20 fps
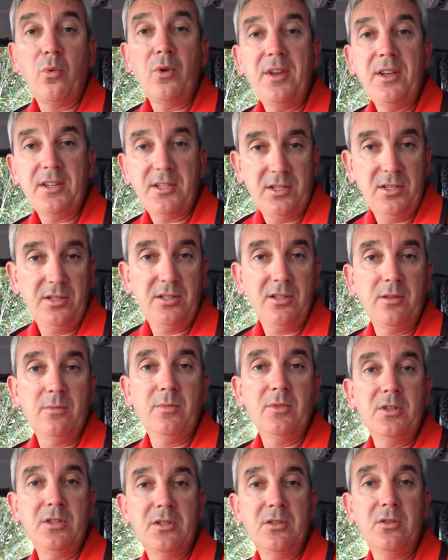rear
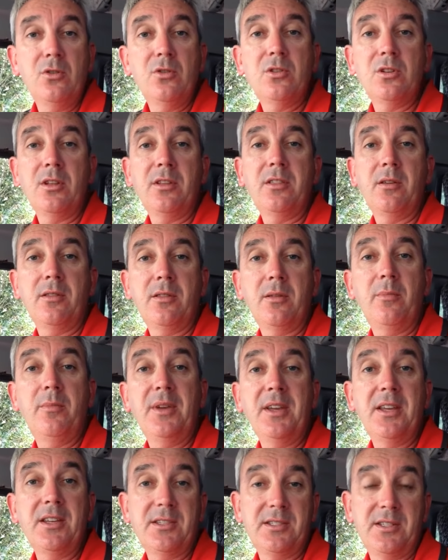system is usually the
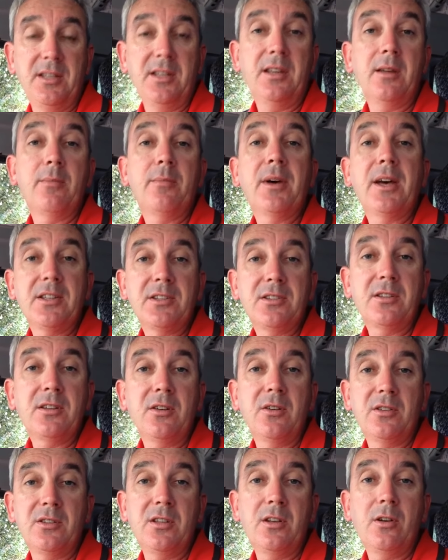biggest in capacity
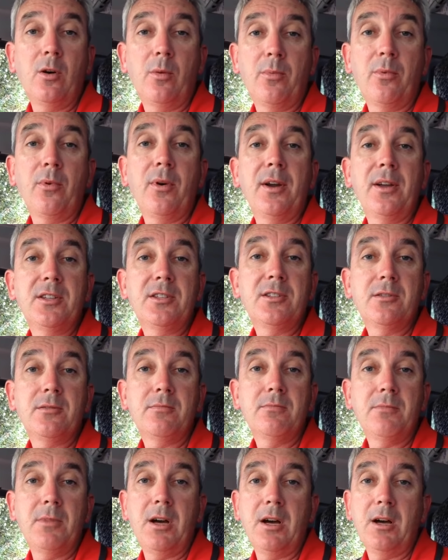because it operates
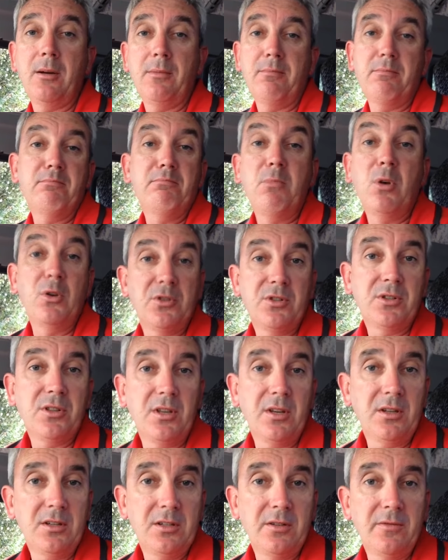most
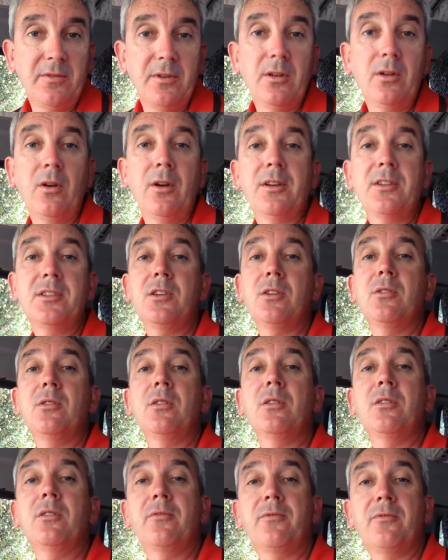things, if you like. So
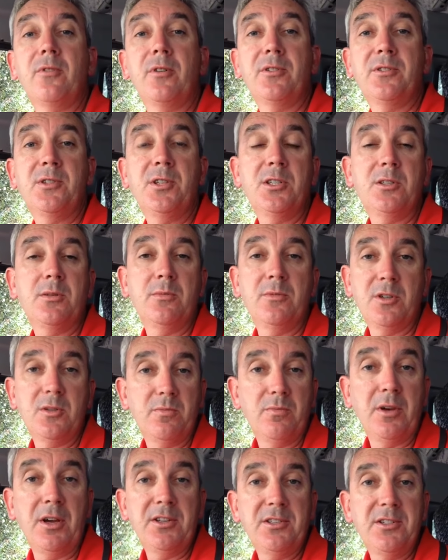the front system
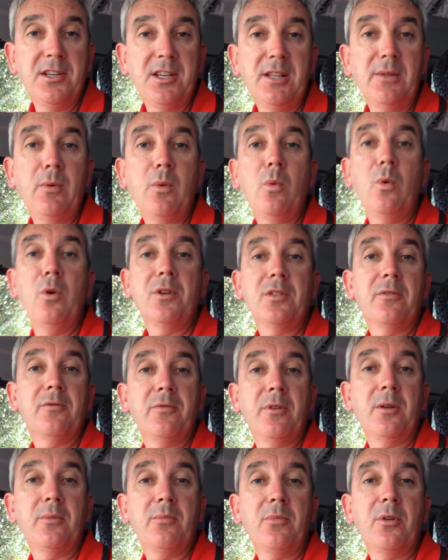just basically will work the
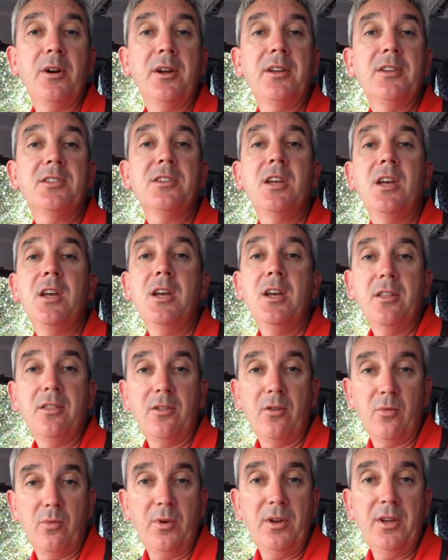front brakes.
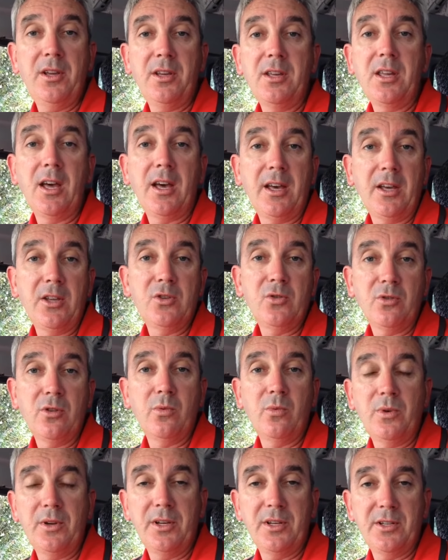The rear gauge or
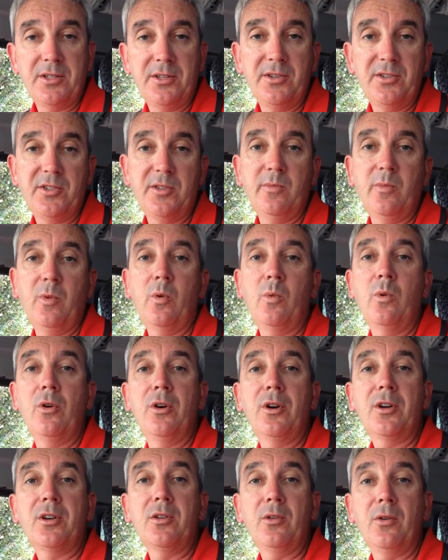the rear system will
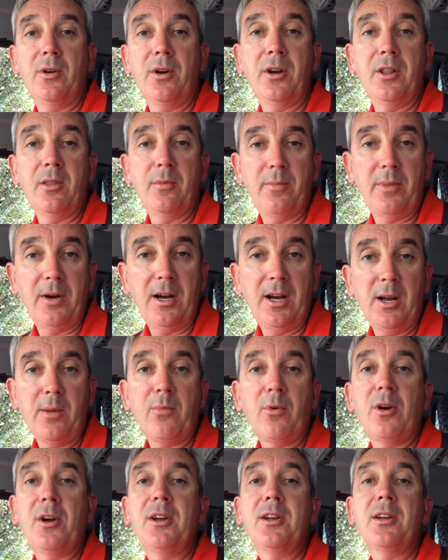work not only the park
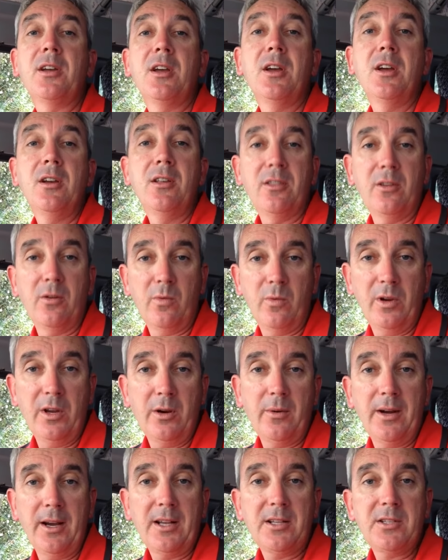brake, the
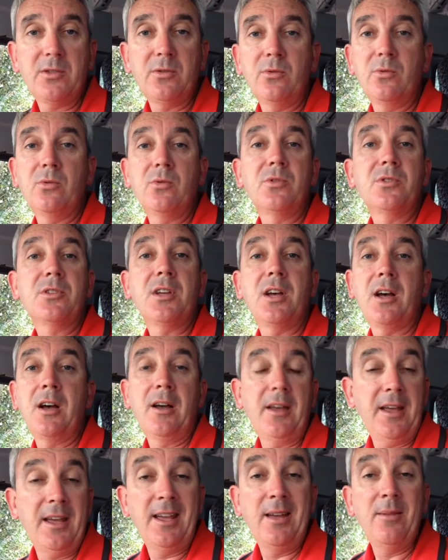rear axles,
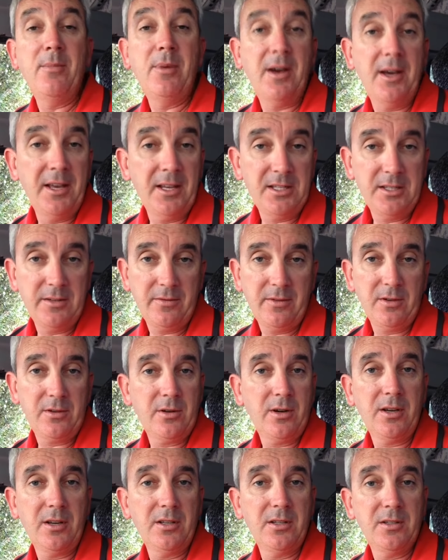airbags if the
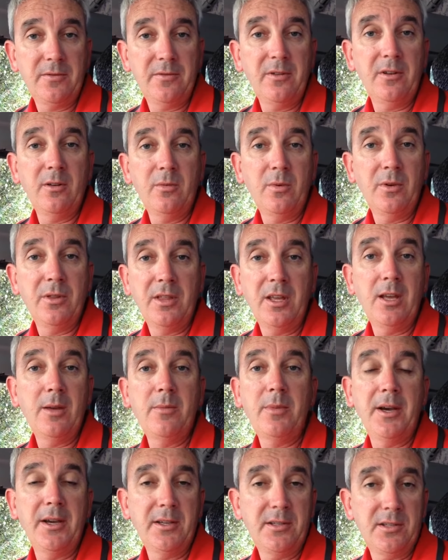truck is fitted with
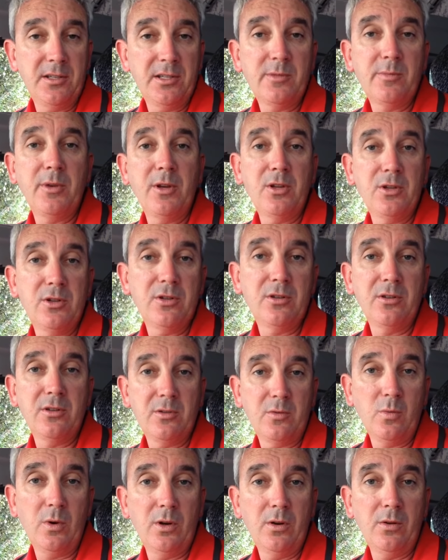airbag suspension
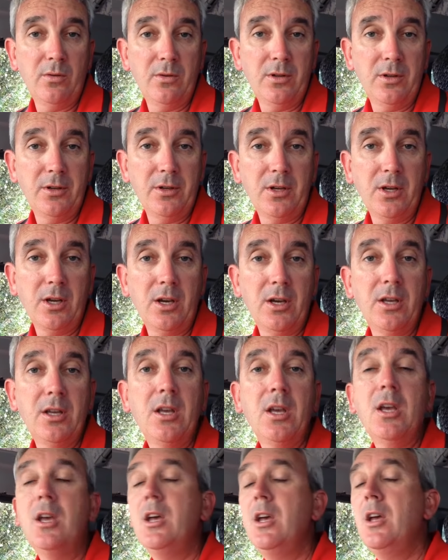as well. Okay.
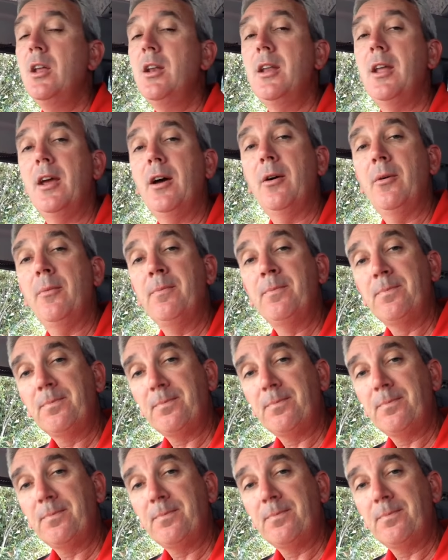Now,